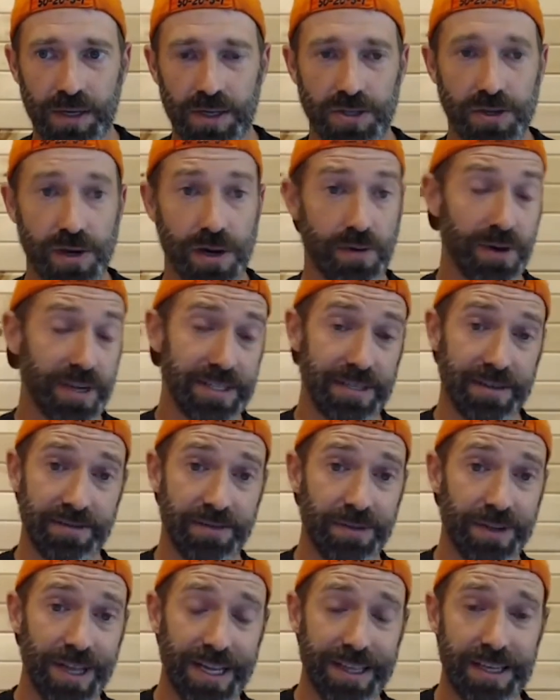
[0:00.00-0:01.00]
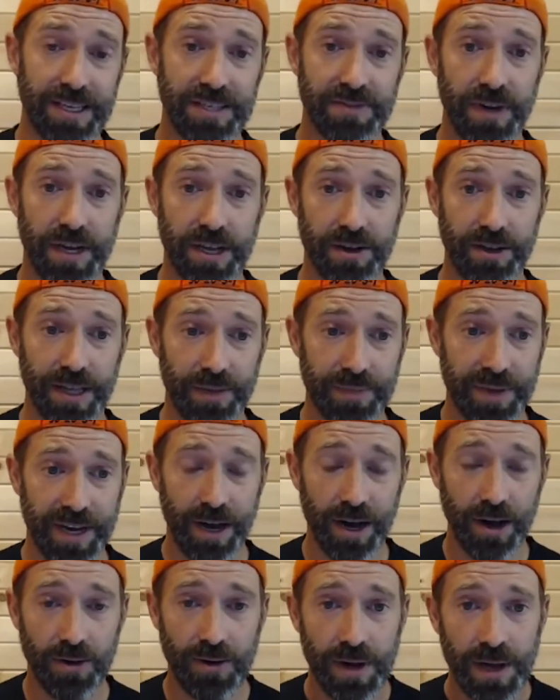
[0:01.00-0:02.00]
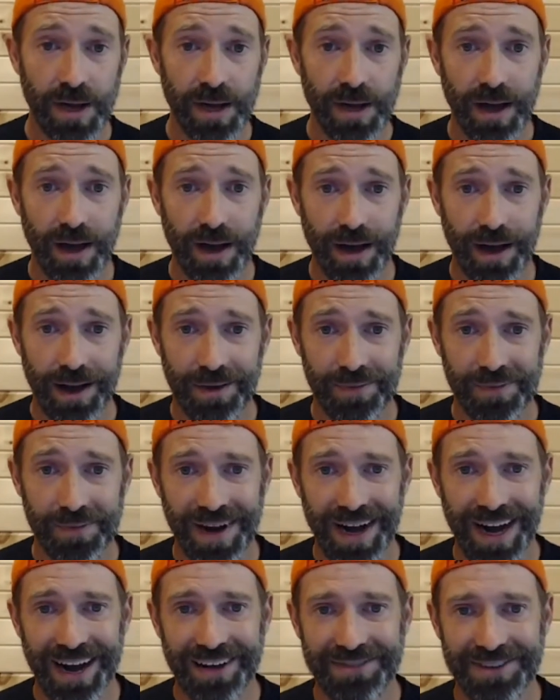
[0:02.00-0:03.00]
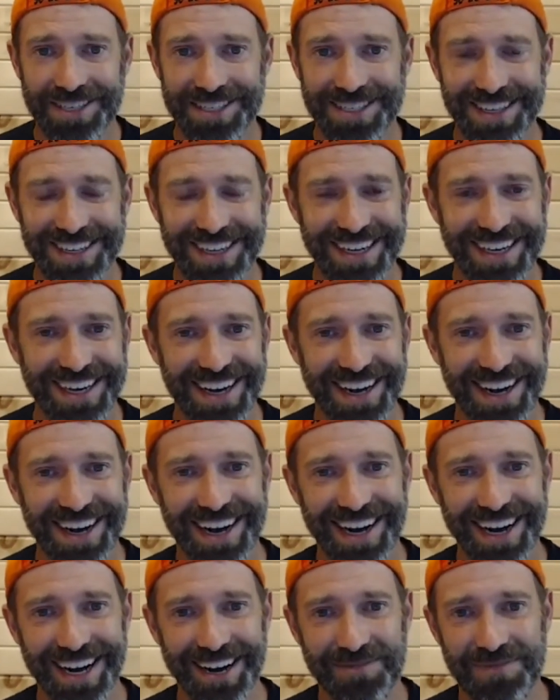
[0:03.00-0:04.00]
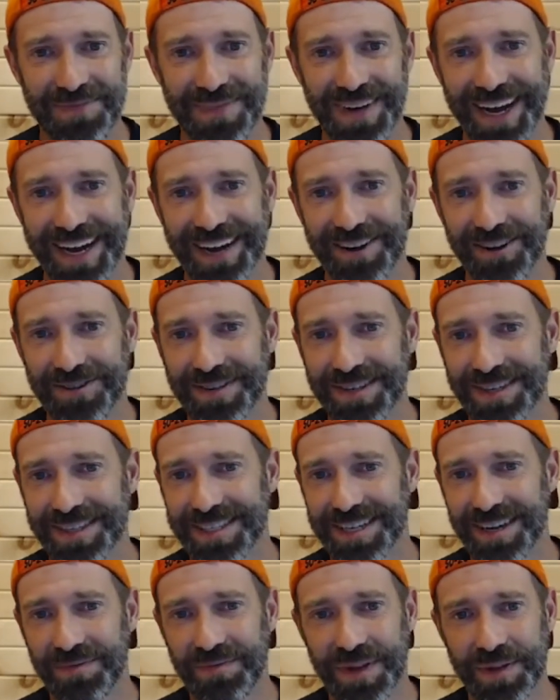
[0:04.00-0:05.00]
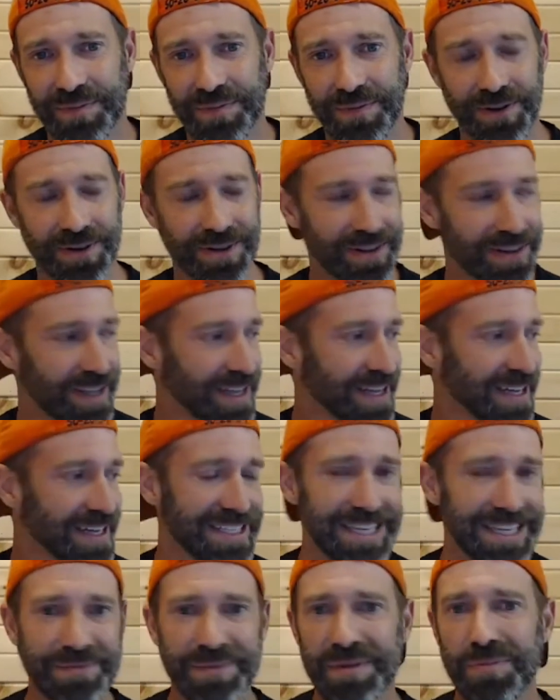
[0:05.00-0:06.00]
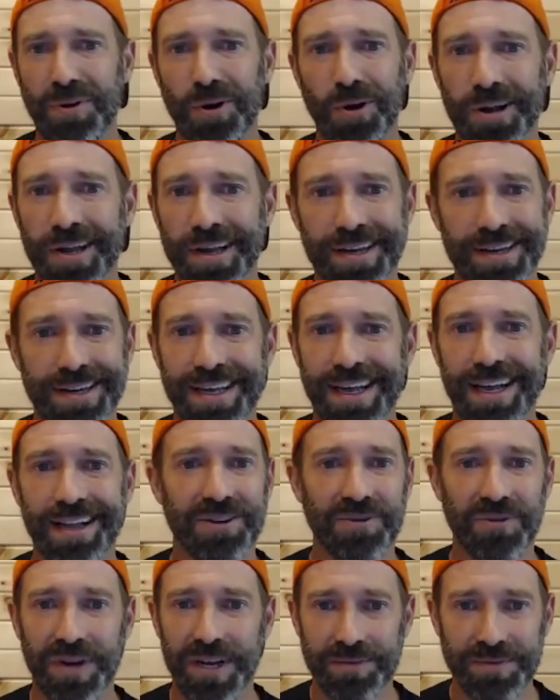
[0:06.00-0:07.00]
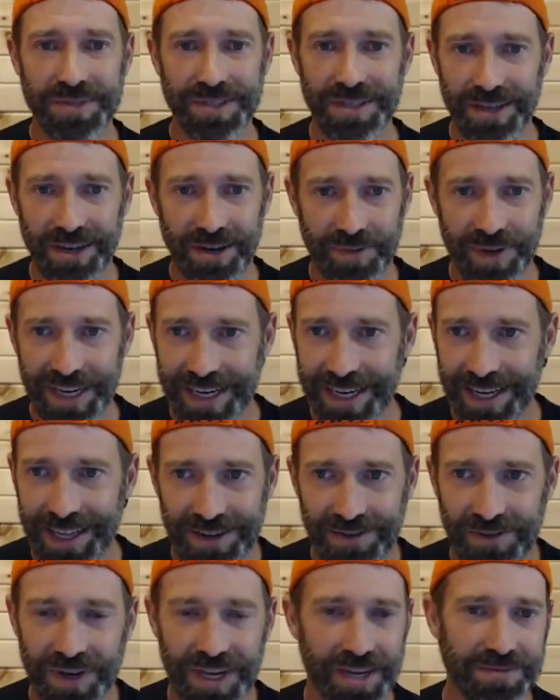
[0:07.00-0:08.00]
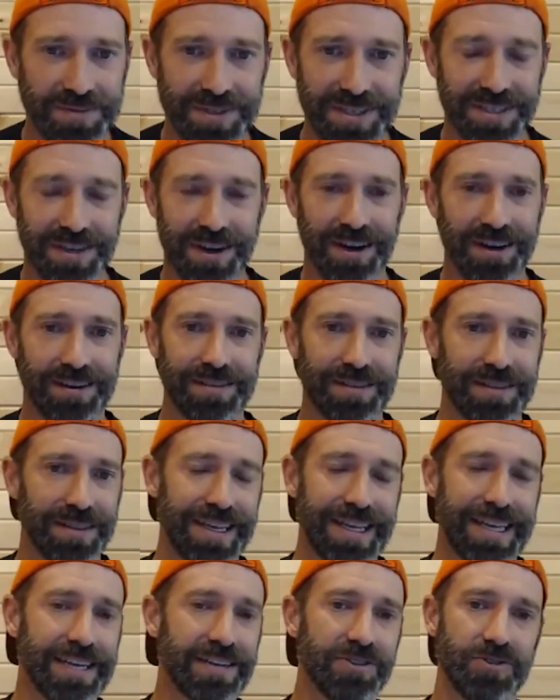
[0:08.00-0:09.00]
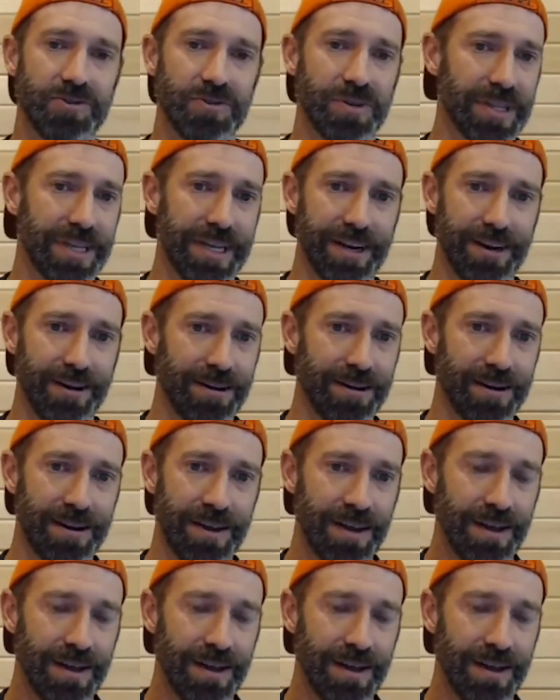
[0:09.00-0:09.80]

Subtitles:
So anyways, if you like this video, let me know. Obviously, I know some people see me poking Keller Williams a little bit. Keller Williams is our industry leader.